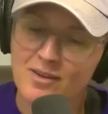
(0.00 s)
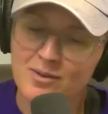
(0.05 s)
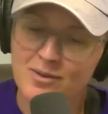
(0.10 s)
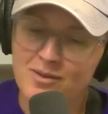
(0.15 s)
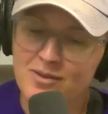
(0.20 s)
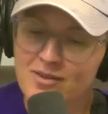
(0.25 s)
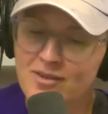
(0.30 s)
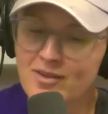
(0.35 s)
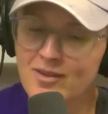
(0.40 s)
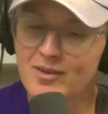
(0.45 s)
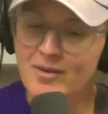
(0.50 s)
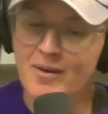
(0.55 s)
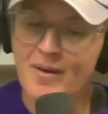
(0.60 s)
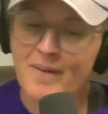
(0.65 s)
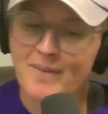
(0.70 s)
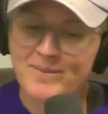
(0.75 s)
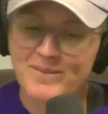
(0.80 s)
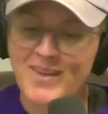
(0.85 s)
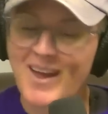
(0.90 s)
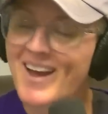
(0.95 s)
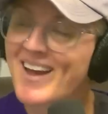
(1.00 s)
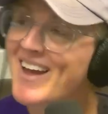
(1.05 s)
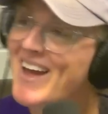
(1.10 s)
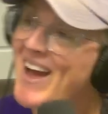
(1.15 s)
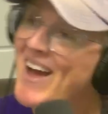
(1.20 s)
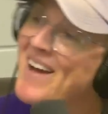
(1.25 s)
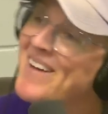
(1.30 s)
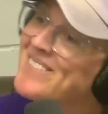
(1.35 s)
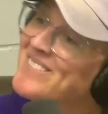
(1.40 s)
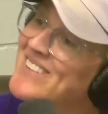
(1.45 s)
honoring Sue. Her. I
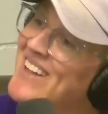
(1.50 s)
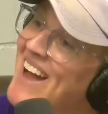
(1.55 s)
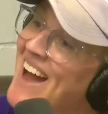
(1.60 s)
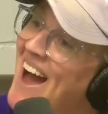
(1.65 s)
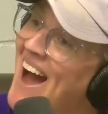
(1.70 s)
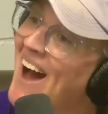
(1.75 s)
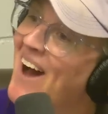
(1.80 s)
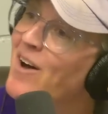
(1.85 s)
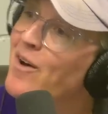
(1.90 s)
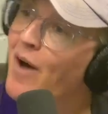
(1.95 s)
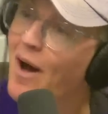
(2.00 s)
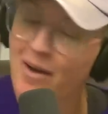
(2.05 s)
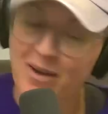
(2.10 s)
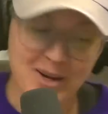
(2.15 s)
am. Yeah, yeah. Exactly. I'm